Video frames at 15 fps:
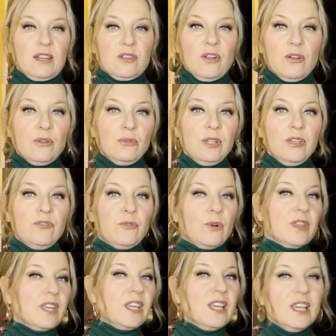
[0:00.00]
not only for
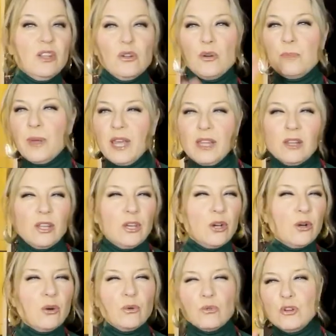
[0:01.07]
the keto,
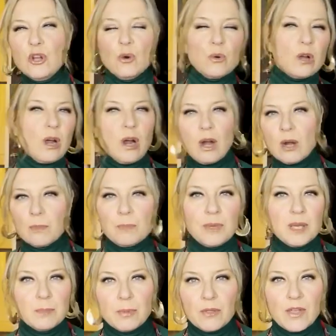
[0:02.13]
paleo, no carb
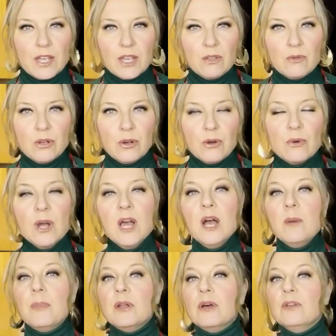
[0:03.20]
people that you know,
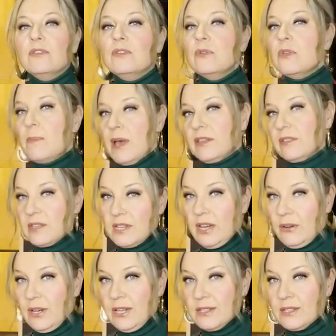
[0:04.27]
but also the
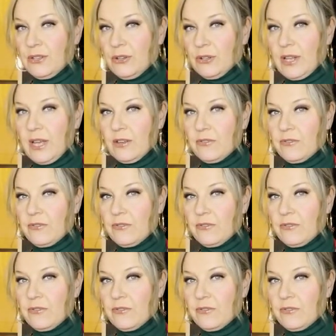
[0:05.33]
pescatarians in your life.